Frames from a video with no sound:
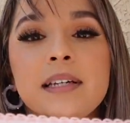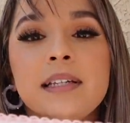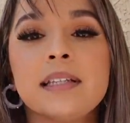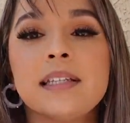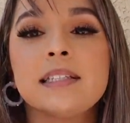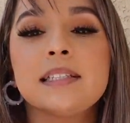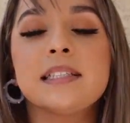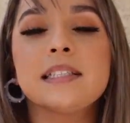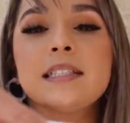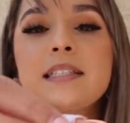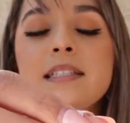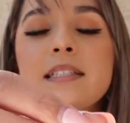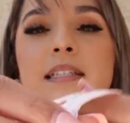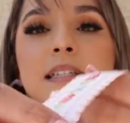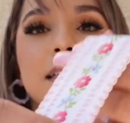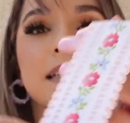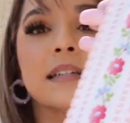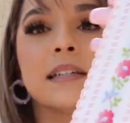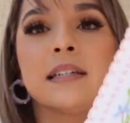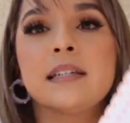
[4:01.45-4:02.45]
This is
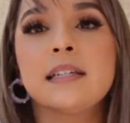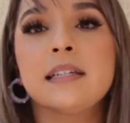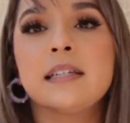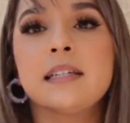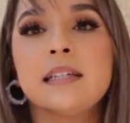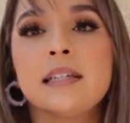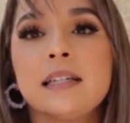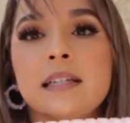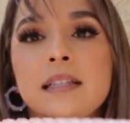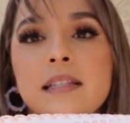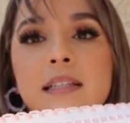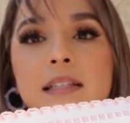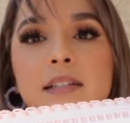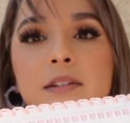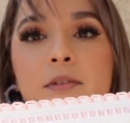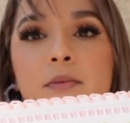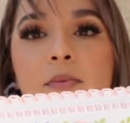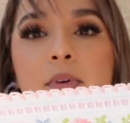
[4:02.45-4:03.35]
the little